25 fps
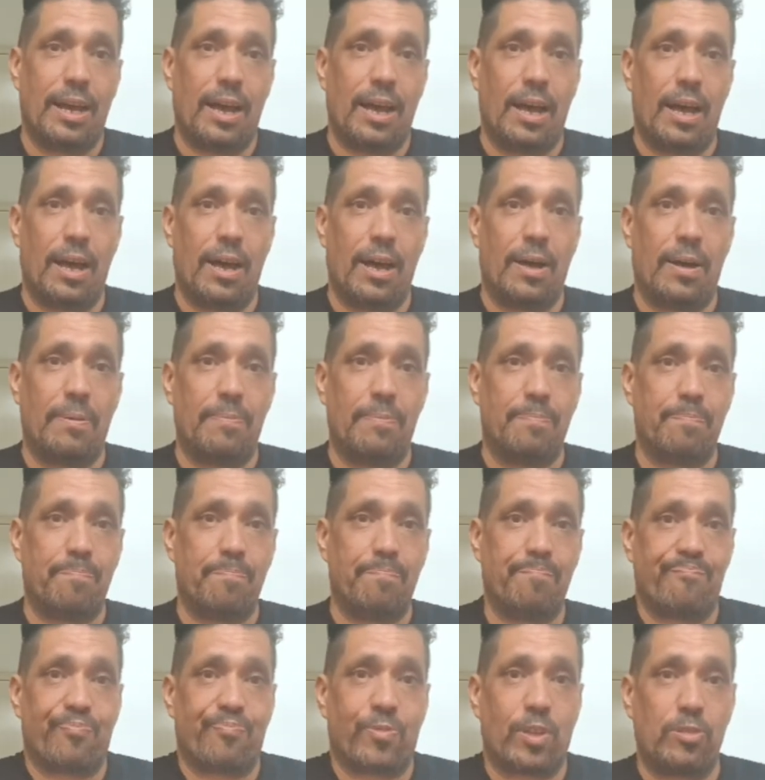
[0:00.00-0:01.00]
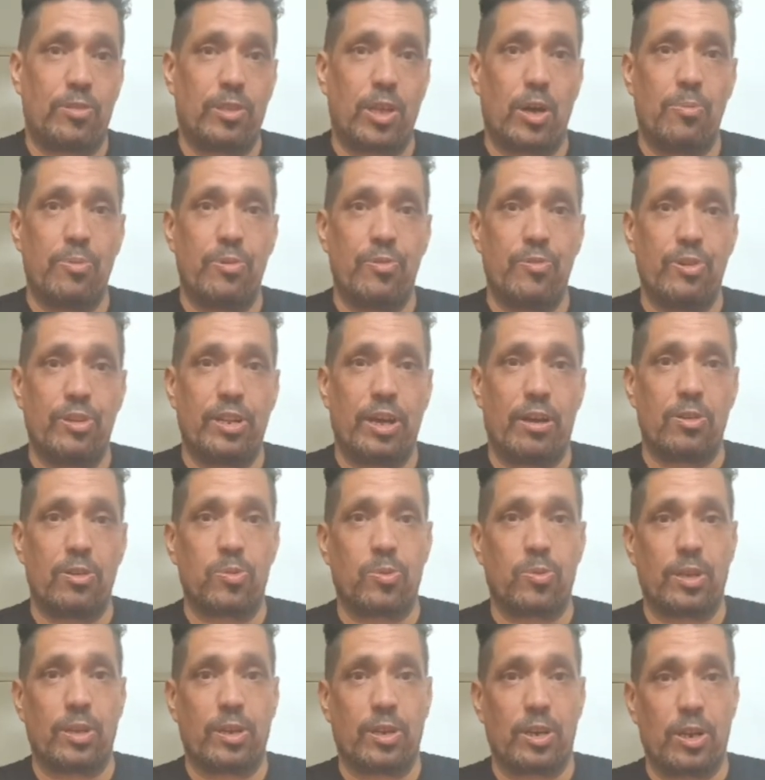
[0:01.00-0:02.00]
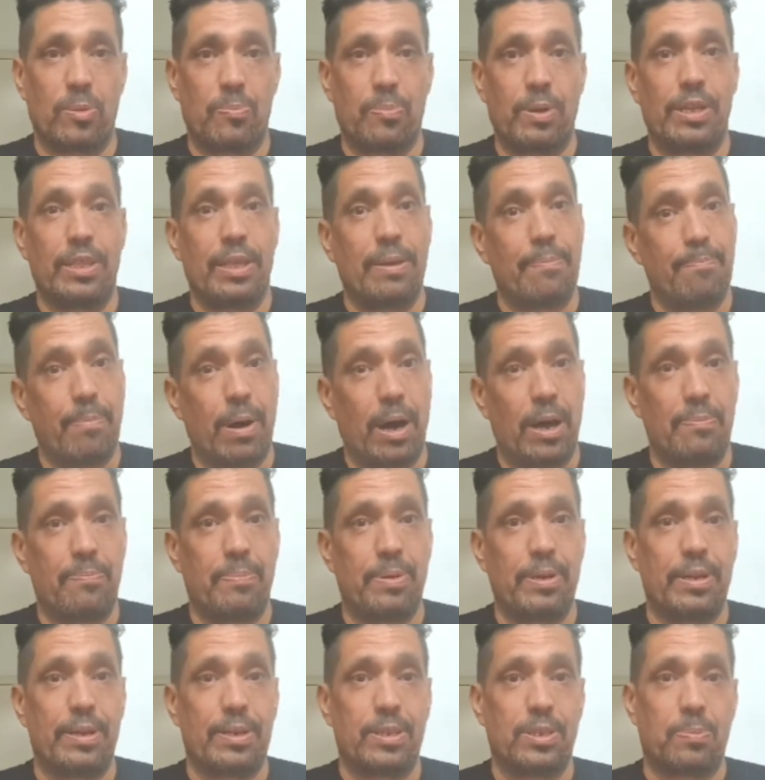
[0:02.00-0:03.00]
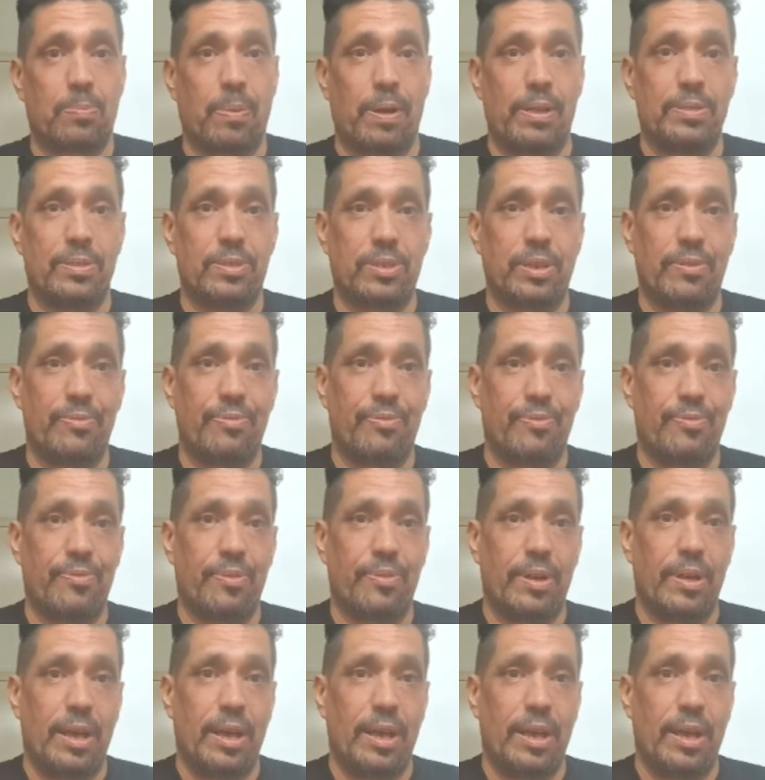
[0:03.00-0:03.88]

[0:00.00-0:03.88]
nobody really knows what they're going to be. They might be expensive.